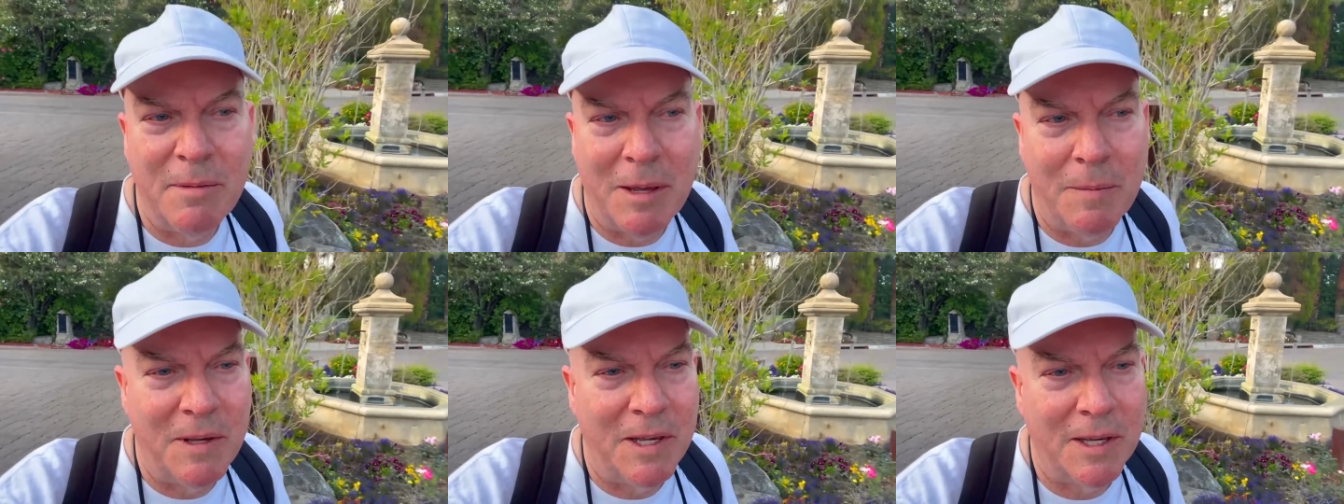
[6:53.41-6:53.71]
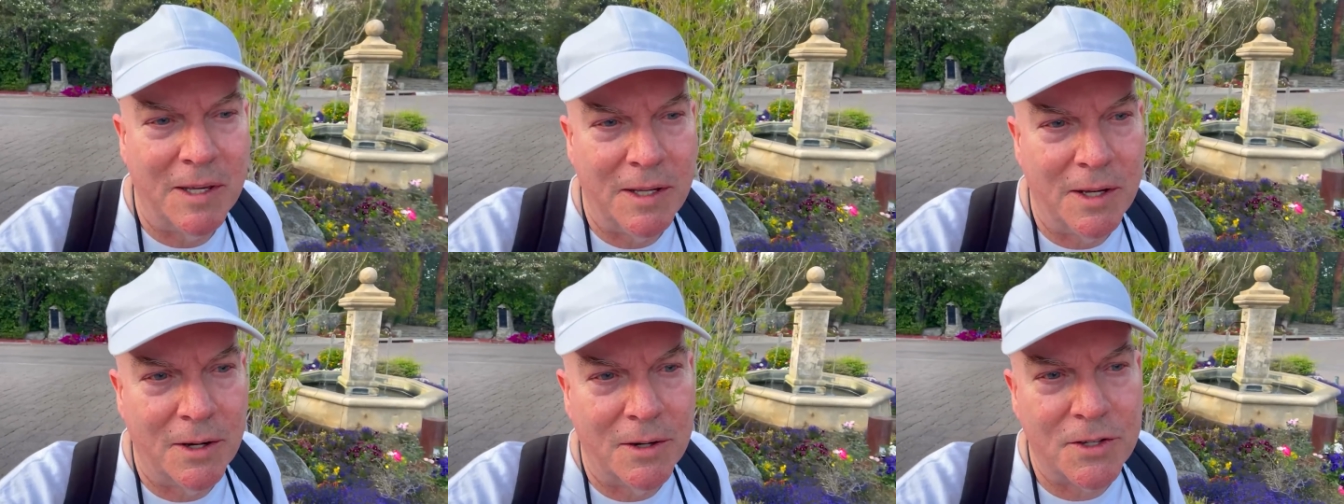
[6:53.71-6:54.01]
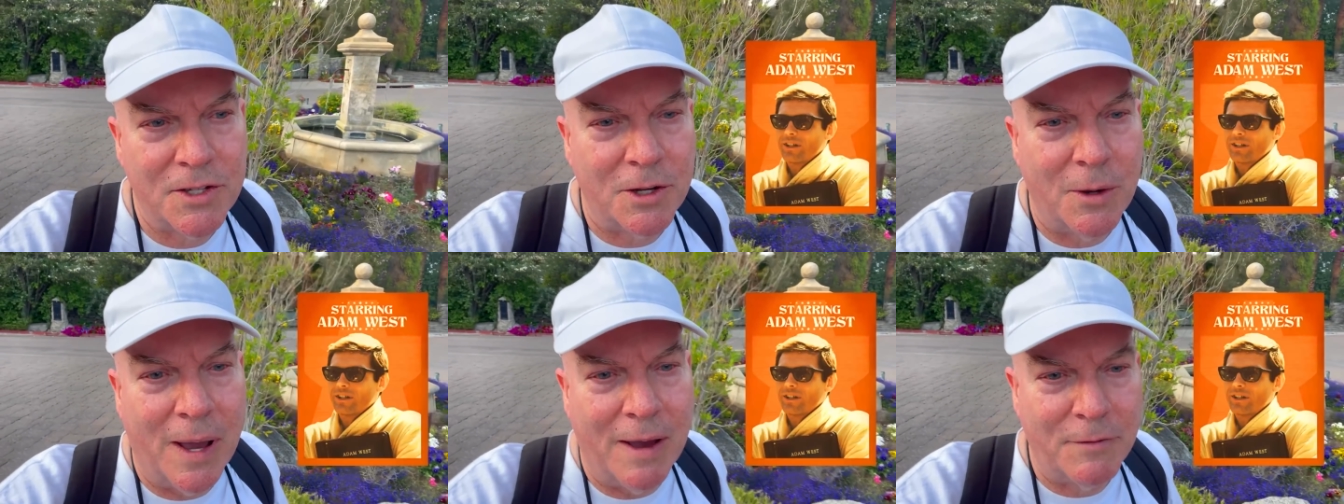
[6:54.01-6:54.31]
maybe a year or
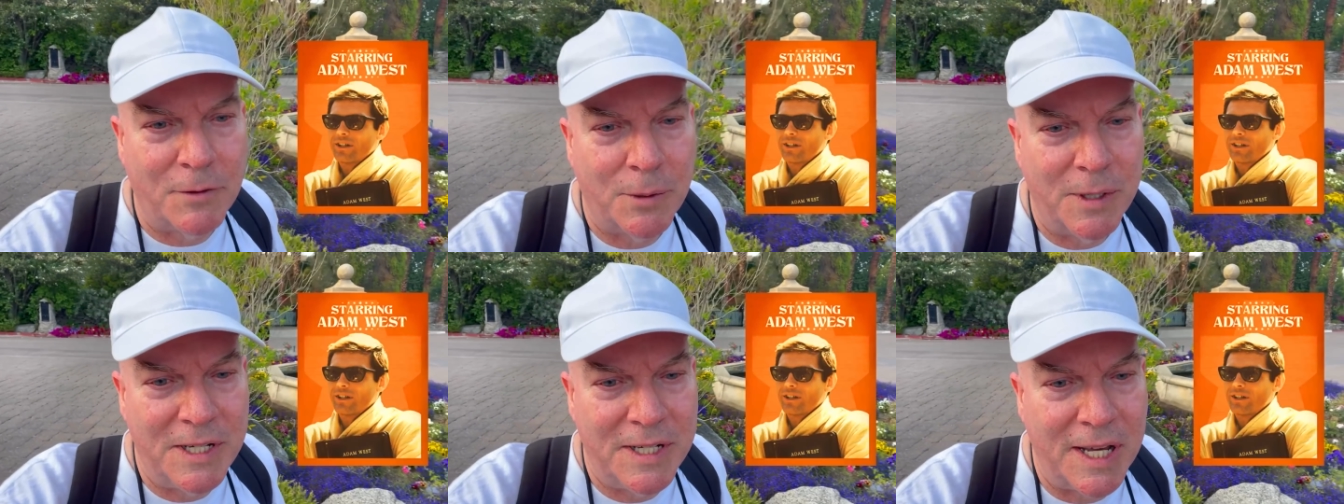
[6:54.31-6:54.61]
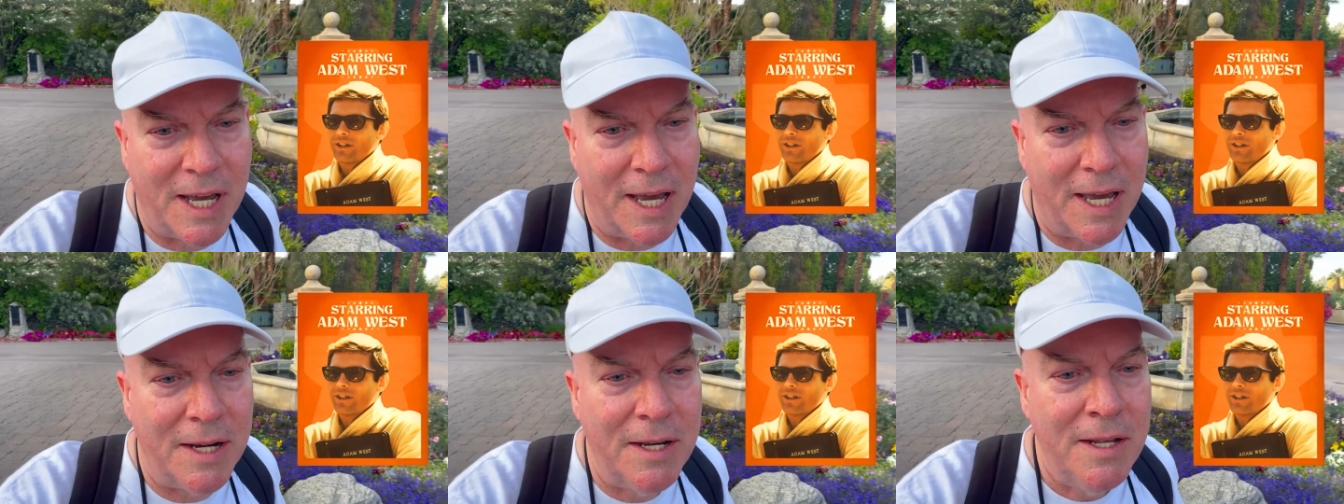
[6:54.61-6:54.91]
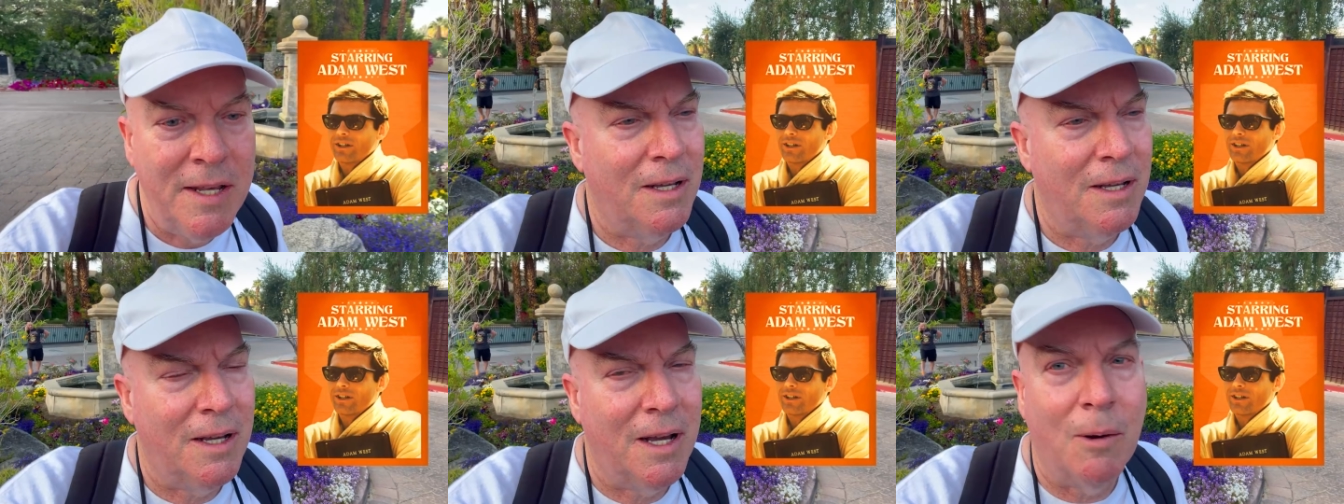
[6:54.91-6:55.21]
so after he died,
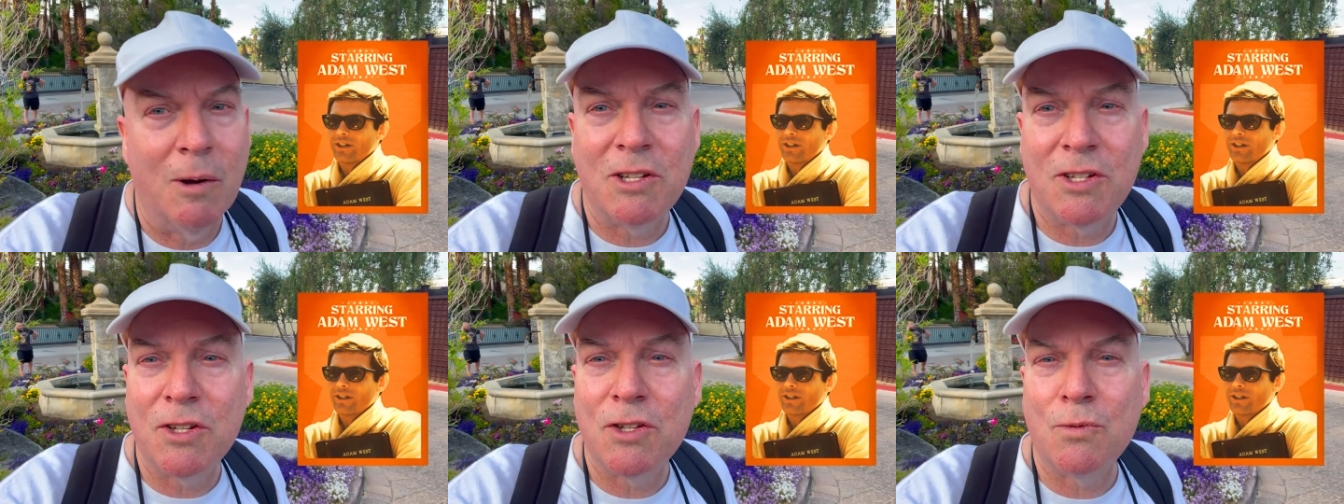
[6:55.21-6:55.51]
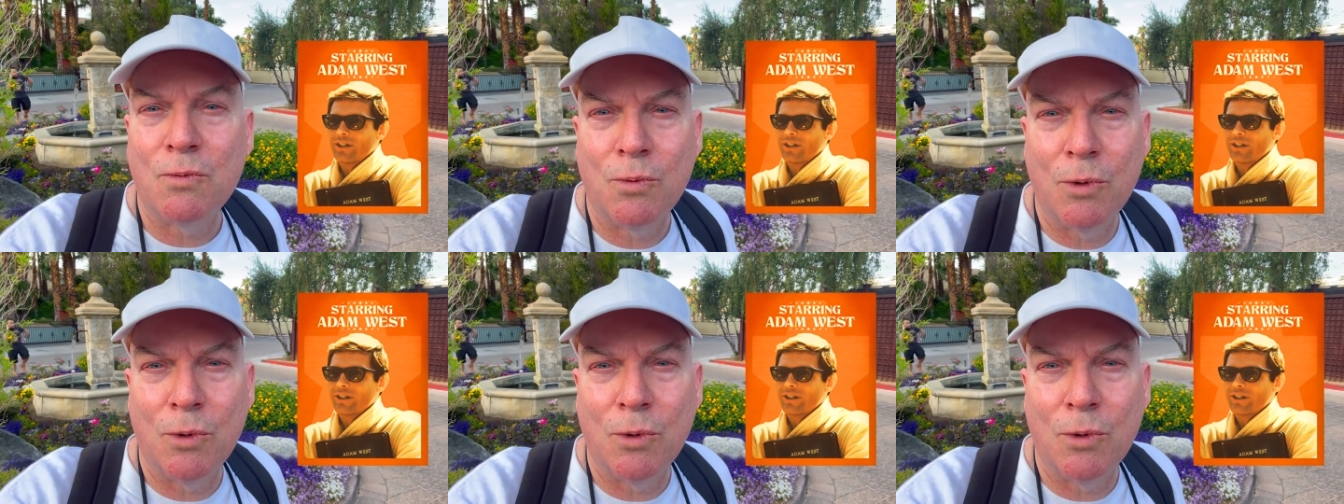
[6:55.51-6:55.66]
I watched this